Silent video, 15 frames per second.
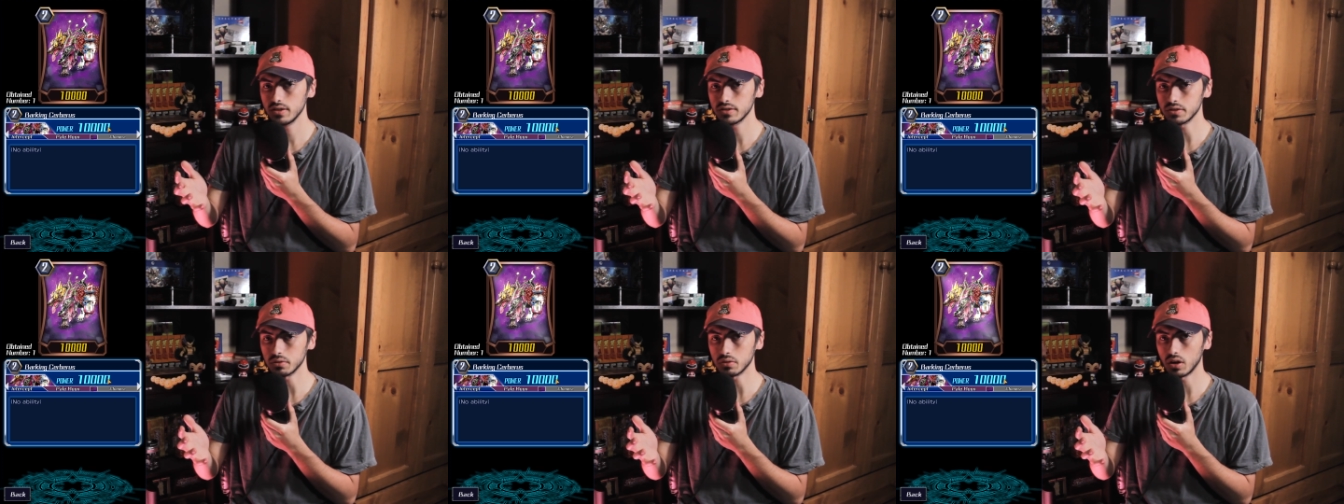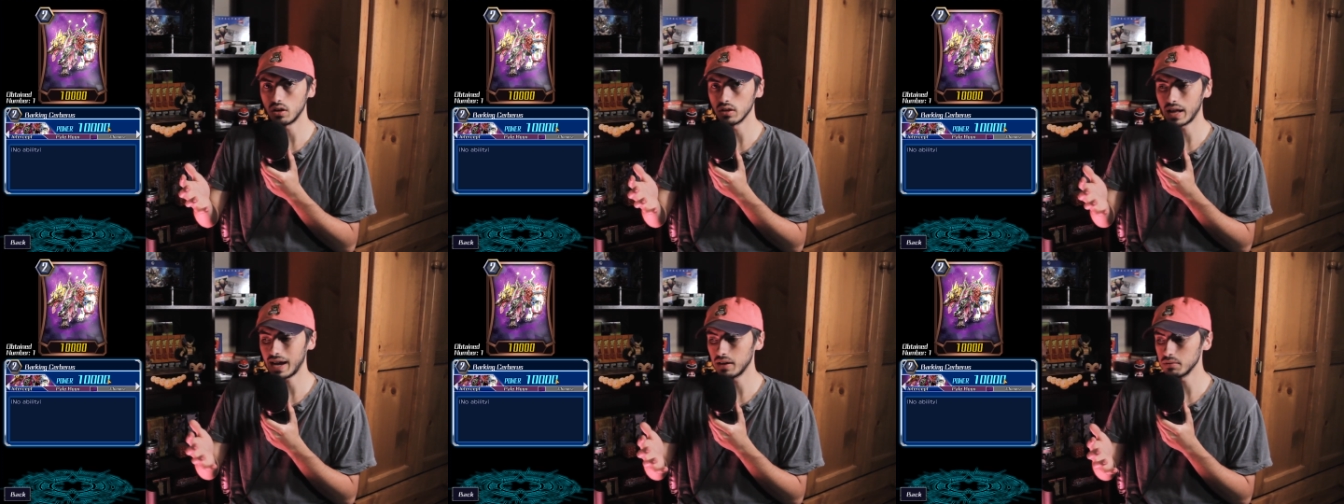to
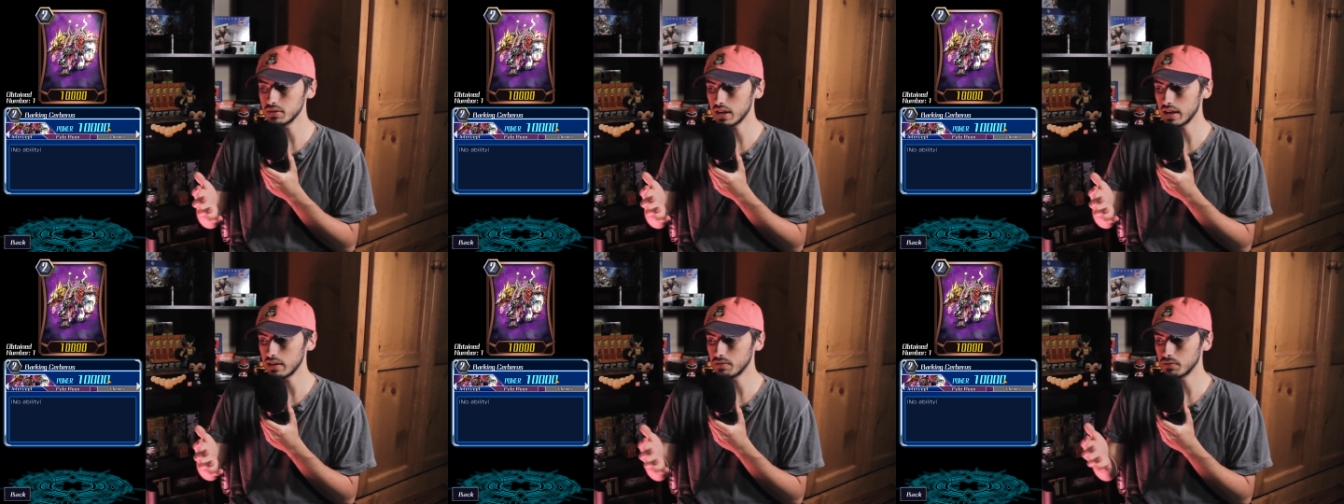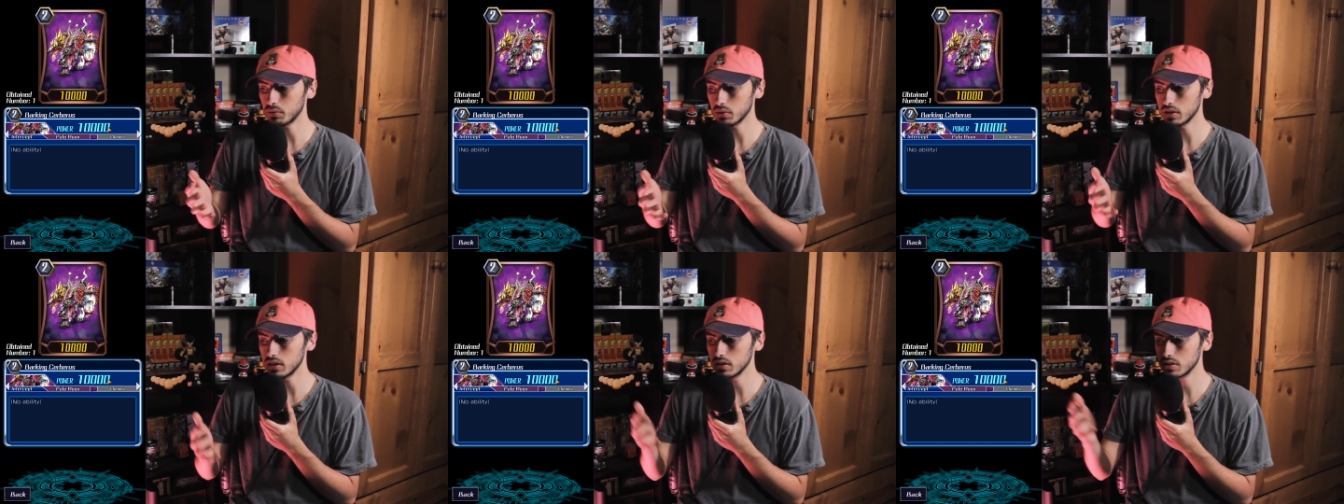call out a
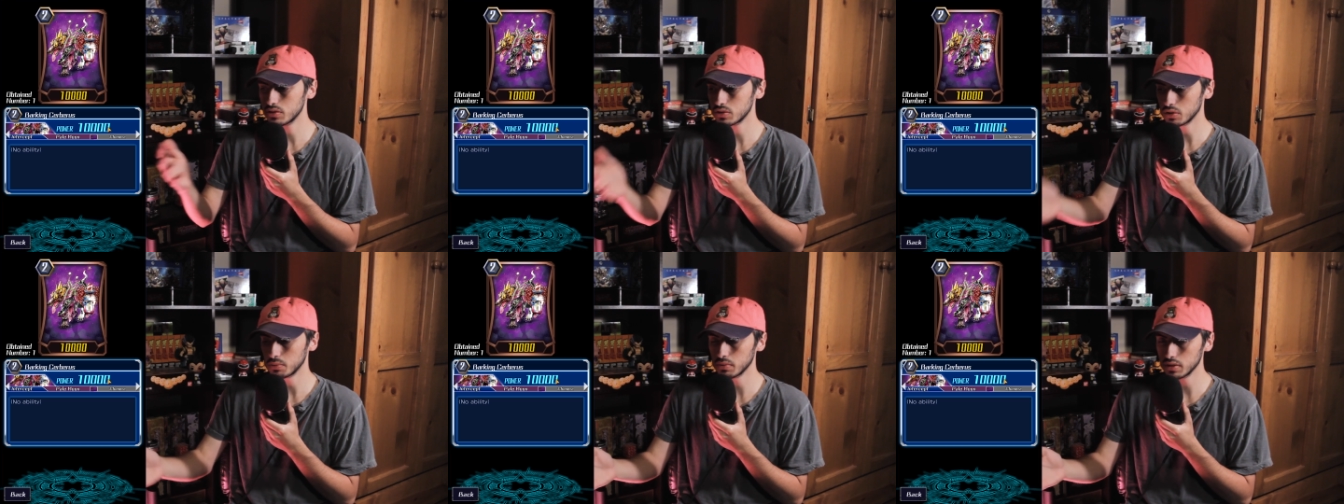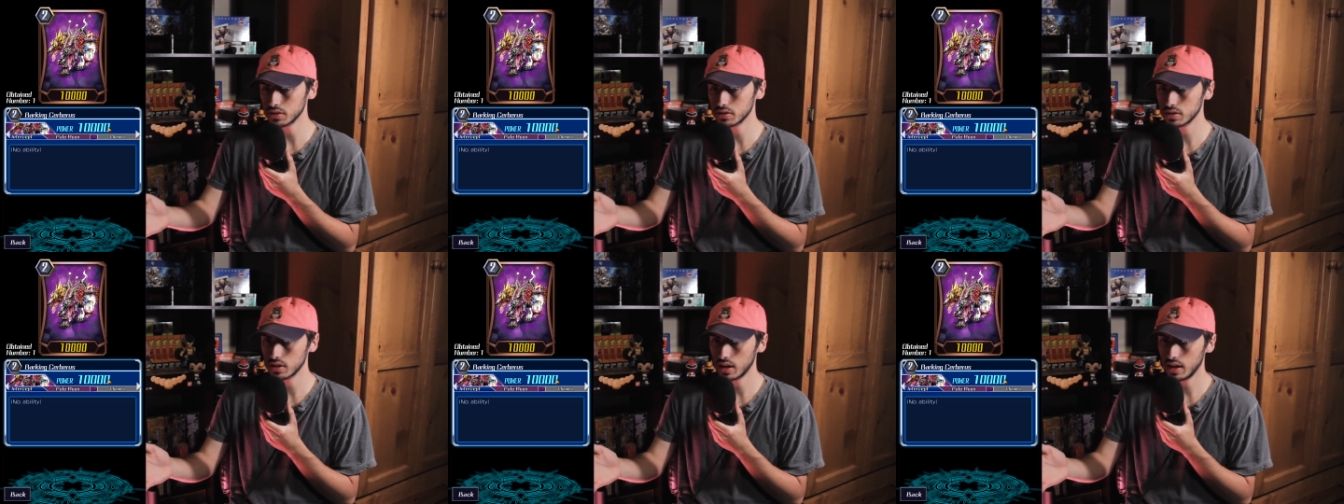free
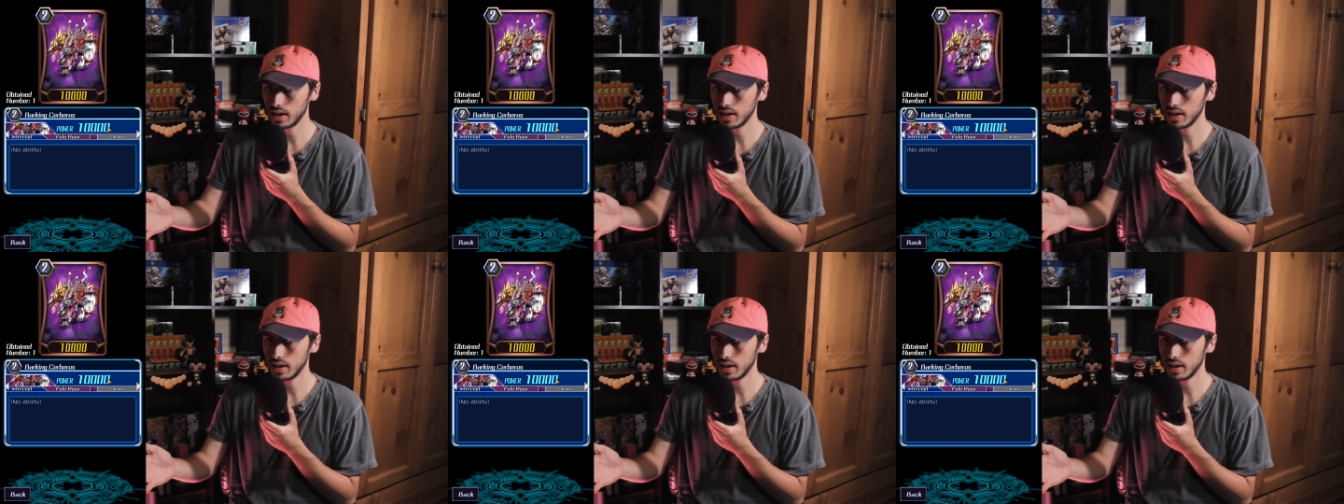Cerberus